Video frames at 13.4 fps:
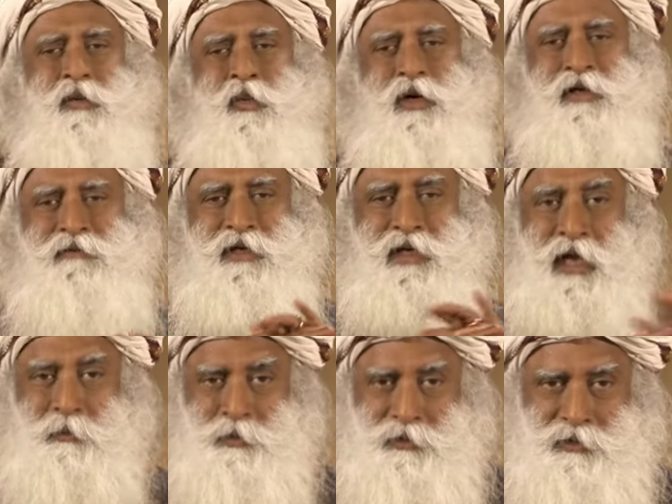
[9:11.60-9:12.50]
whatever
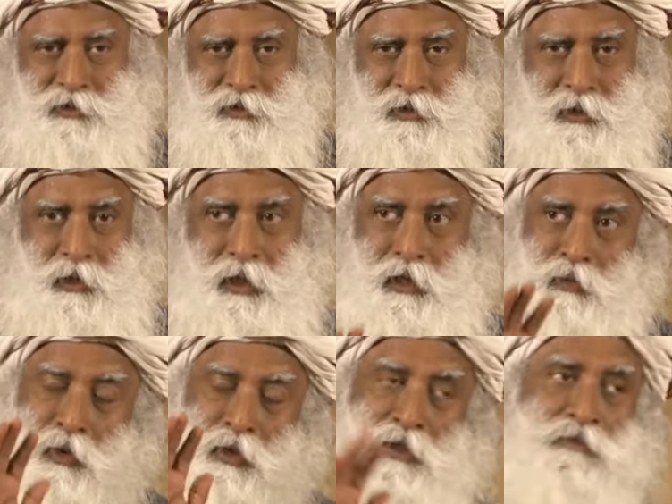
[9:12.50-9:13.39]
happens
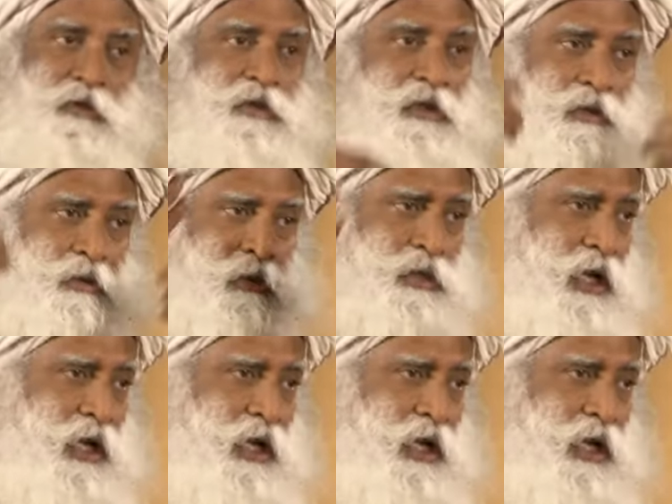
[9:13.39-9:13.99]
and whatever did not